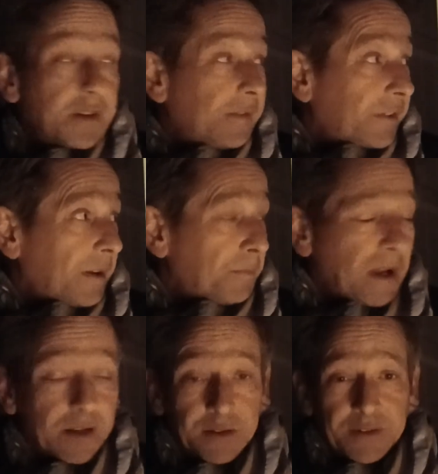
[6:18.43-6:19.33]
I've come
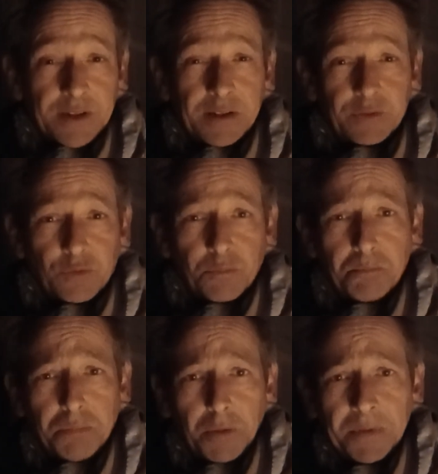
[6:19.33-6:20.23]
back and they're all
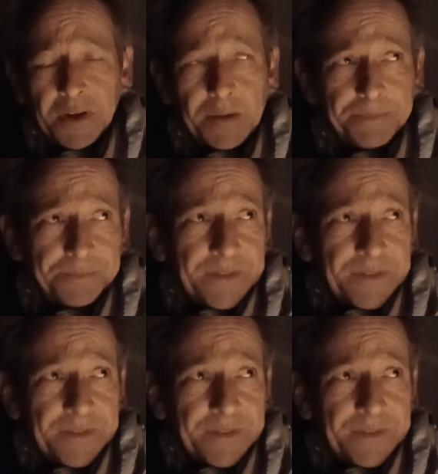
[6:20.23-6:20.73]
popping up,